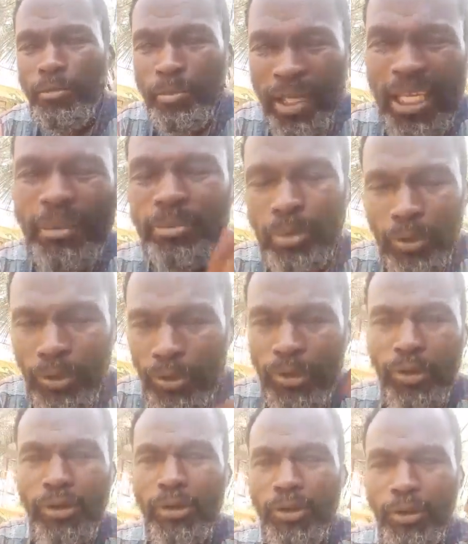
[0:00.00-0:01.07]
people
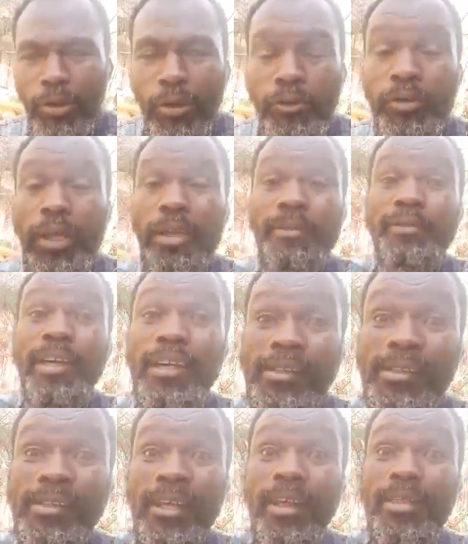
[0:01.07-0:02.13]
of the
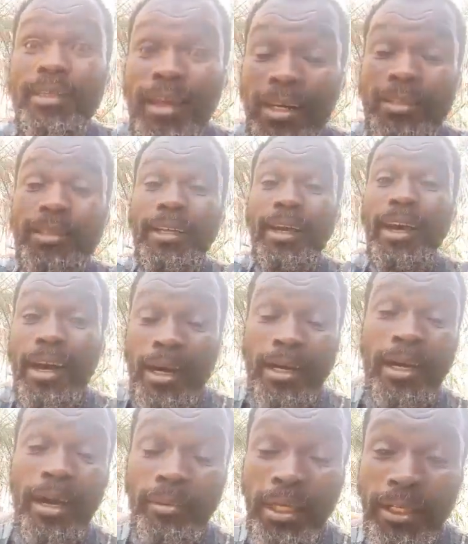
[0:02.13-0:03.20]
events that are
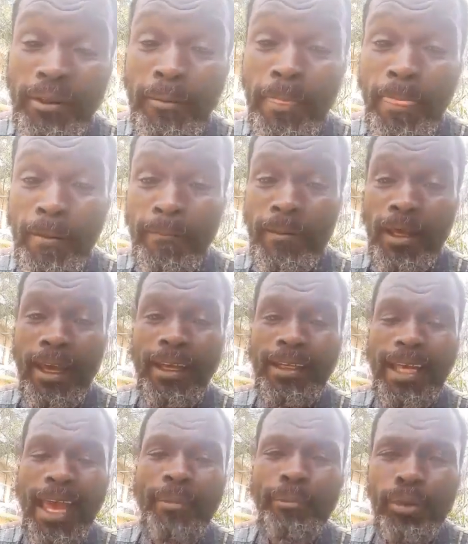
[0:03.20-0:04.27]
coming.
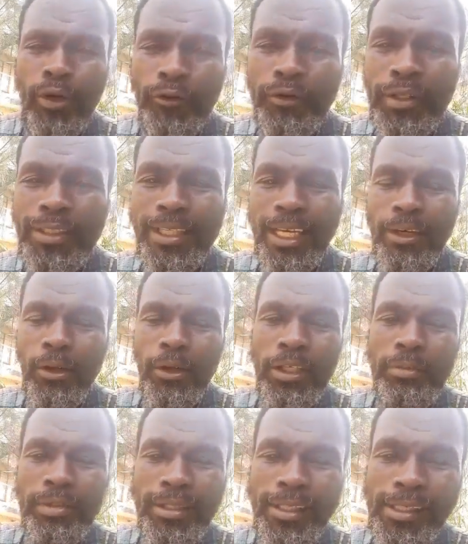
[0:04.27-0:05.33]
And a prophet can
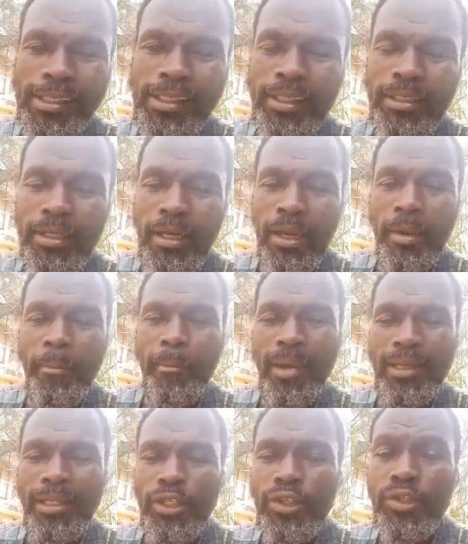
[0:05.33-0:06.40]
only be tested
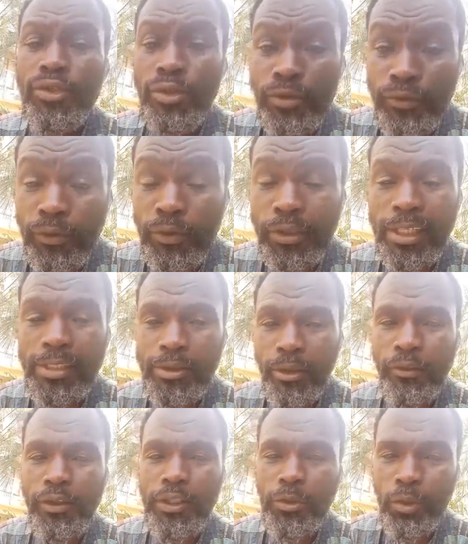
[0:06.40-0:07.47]
by the truthfulness
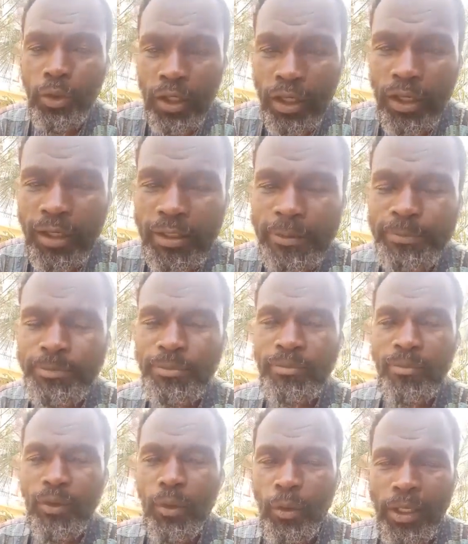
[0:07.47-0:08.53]
of his word.
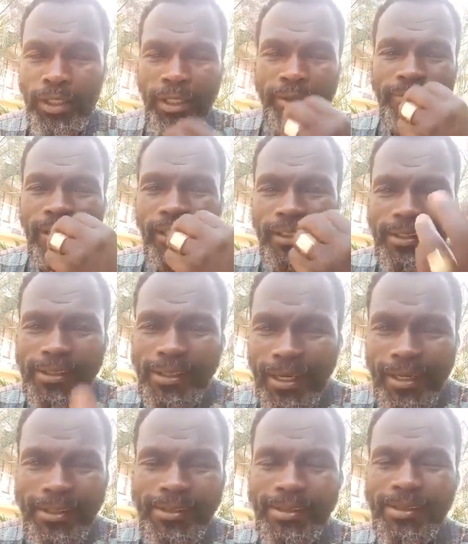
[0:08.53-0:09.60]
Whatever he
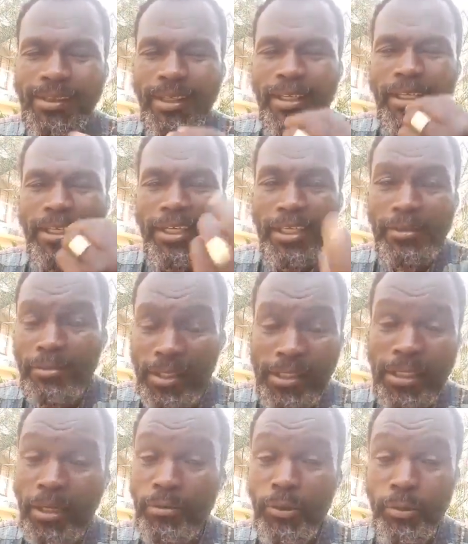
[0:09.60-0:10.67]
says, it
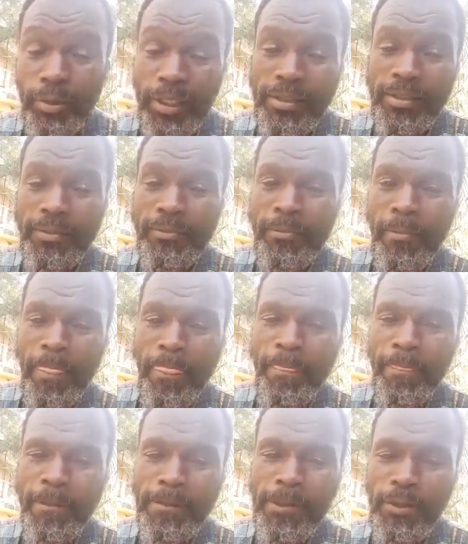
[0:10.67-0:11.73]
must come to pass.
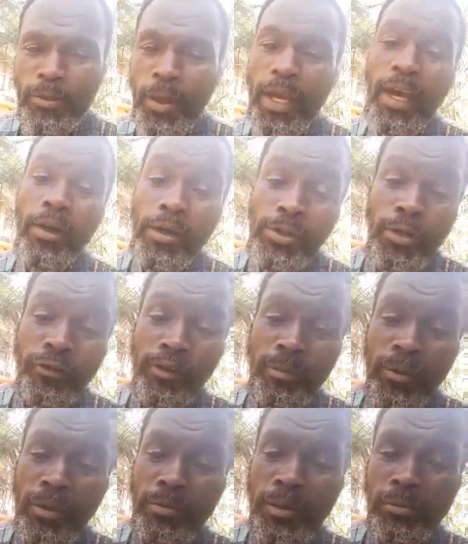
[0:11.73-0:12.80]
This is where I also have a
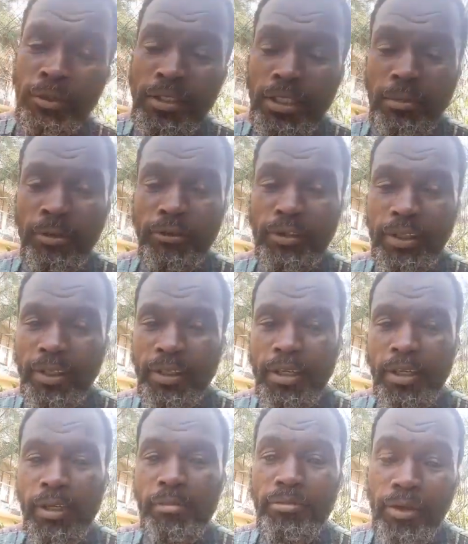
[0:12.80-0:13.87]
problem with some of the
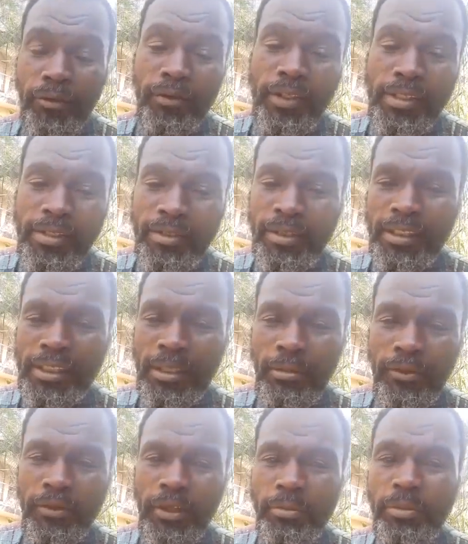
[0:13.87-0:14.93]
prophets and
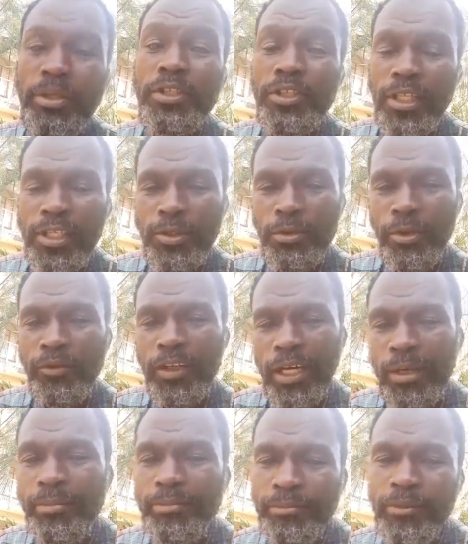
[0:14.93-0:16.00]
some of the preachers who have
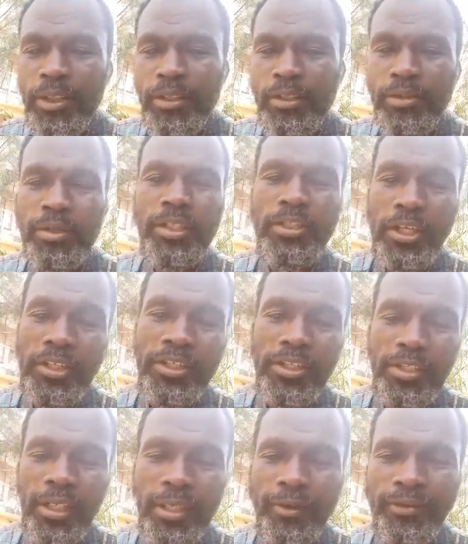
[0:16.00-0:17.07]
come to the
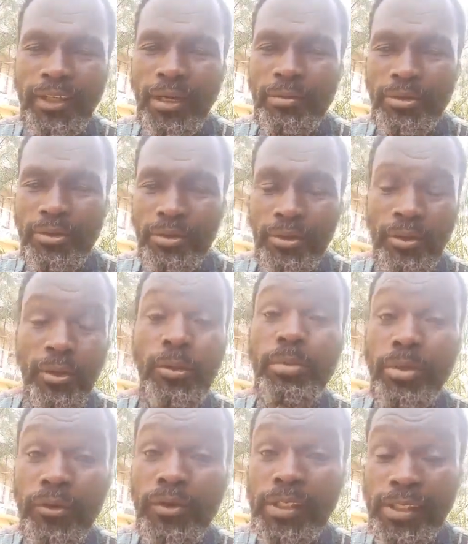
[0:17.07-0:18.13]
churches that I've come to know, who
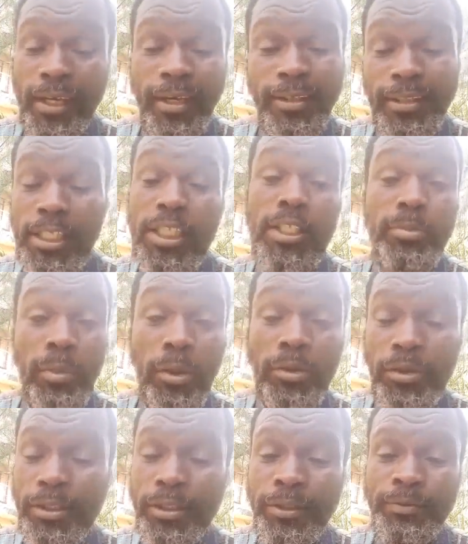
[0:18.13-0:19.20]
prophesied and
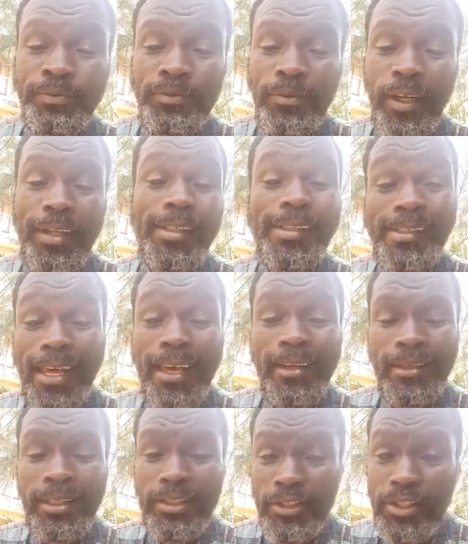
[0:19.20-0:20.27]
spoke and
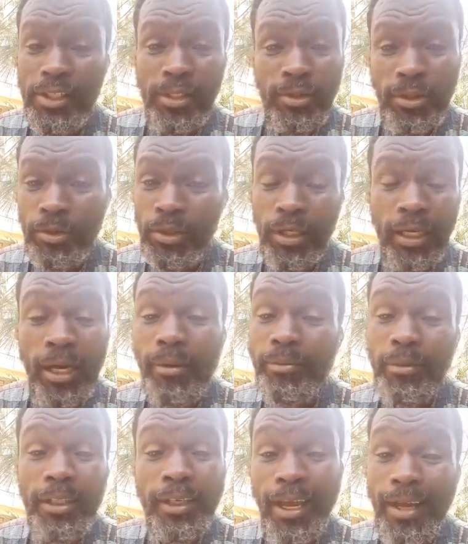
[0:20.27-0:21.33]
said that Jesus was going to
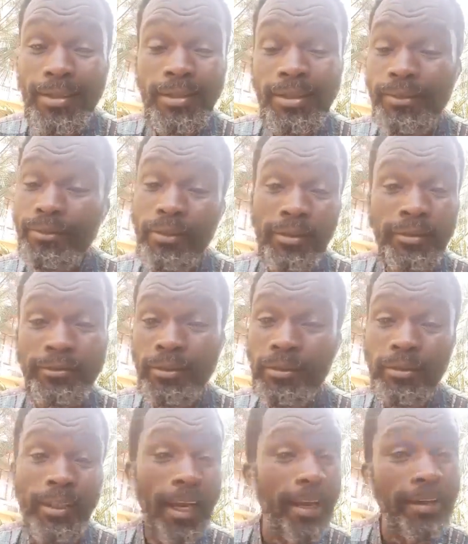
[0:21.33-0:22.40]
come in
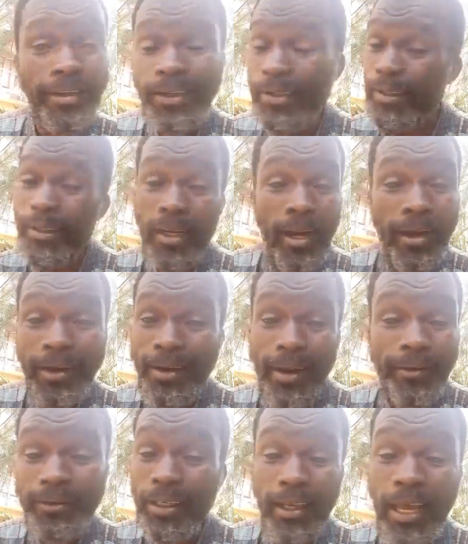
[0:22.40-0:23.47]
1844, and he
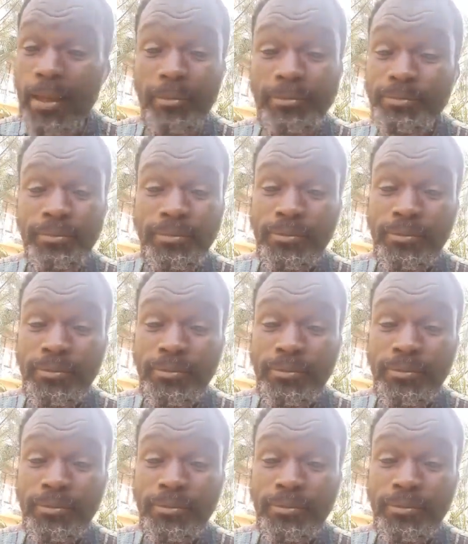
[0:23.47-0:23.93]
never came.